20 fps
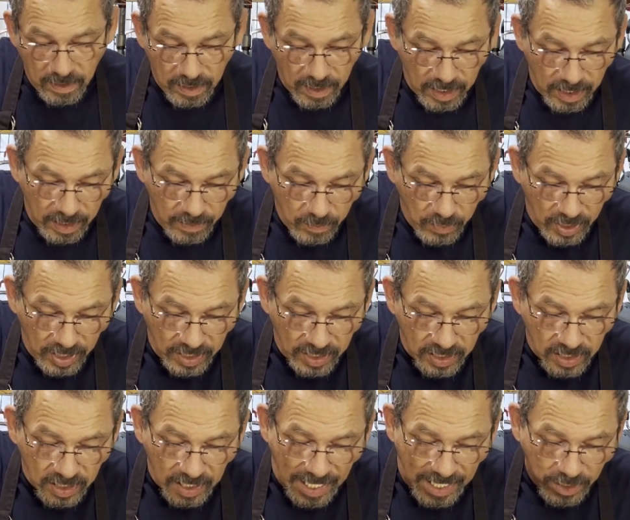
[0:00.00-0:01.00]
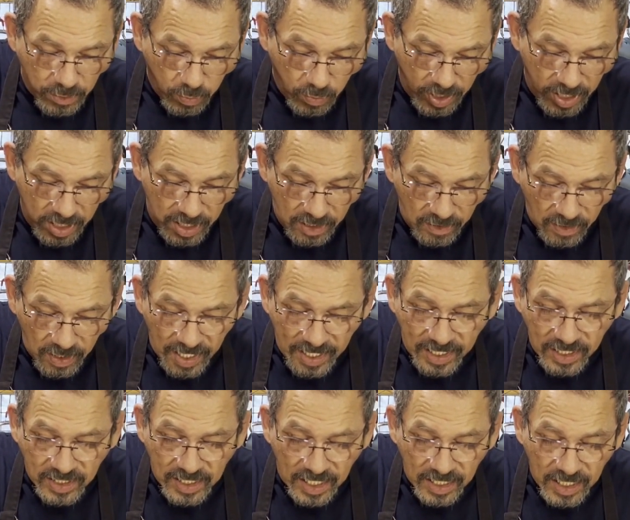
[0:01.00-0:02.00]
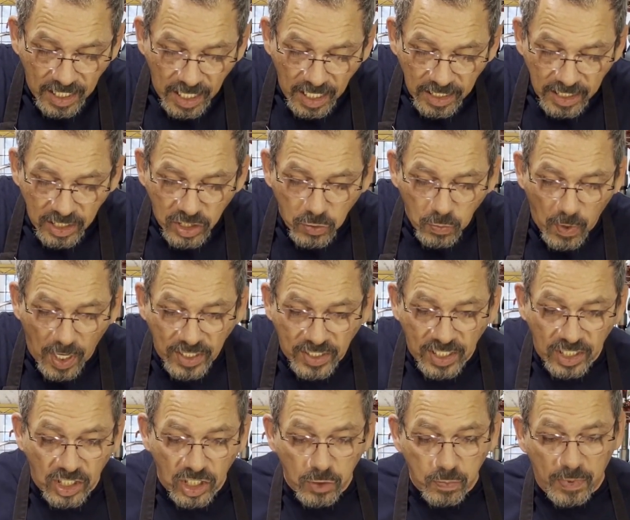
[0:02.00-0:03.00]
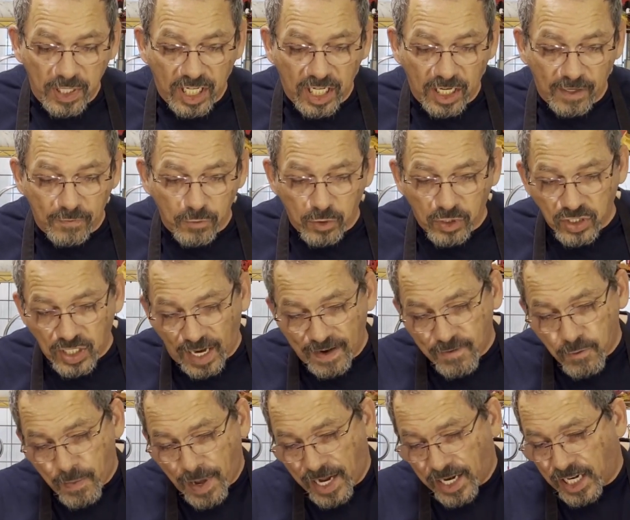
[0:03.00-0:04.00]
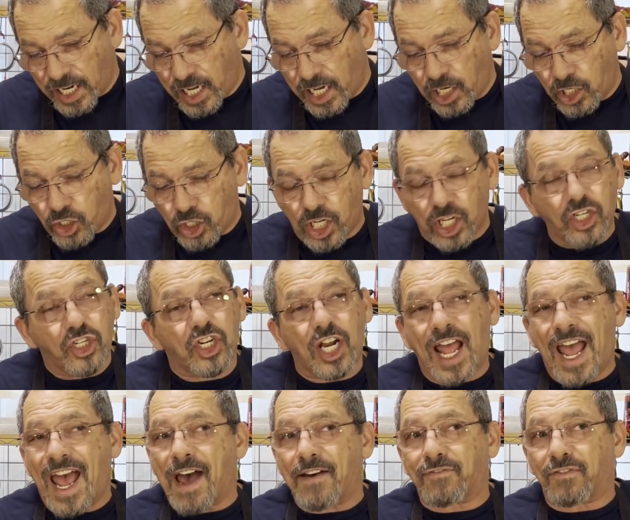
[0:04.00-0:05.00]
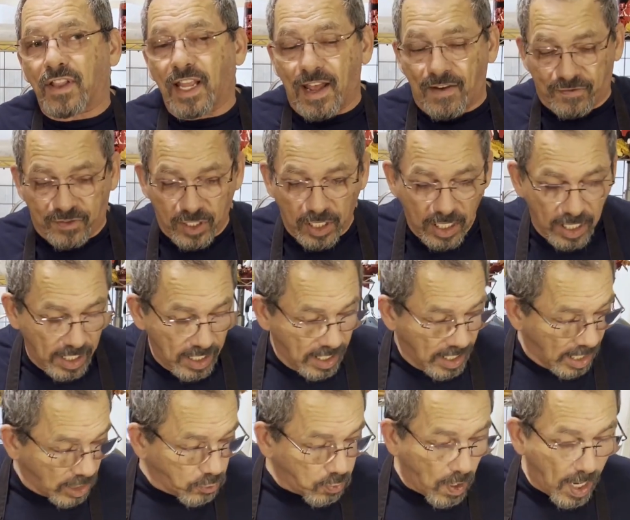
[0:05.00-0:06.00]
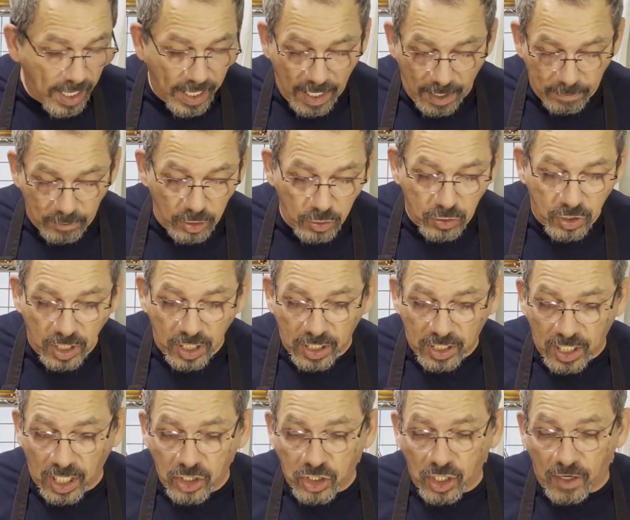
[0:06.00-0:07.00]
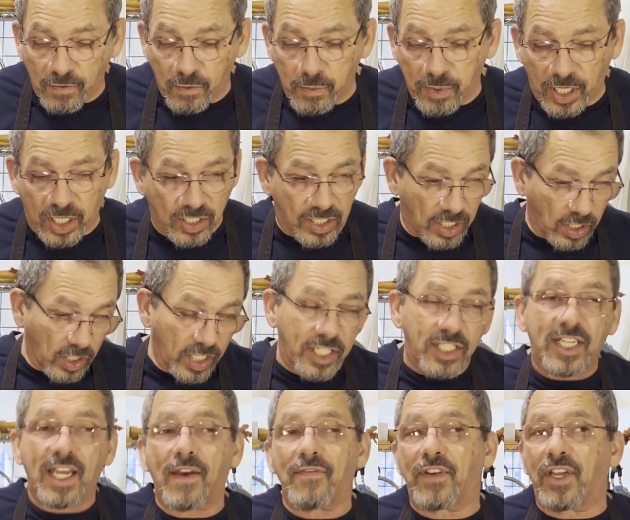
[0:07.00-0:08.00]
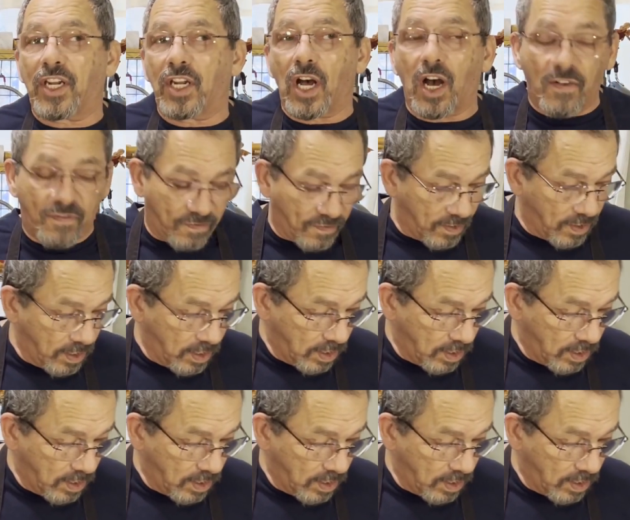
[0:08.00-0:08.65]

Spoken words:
Okay, we'll get this last one in here. And like I said, this is why I said just be careful, because I have about an inch and a half left. That's why I'm using a Dutch oven, because the lid's heavy enough.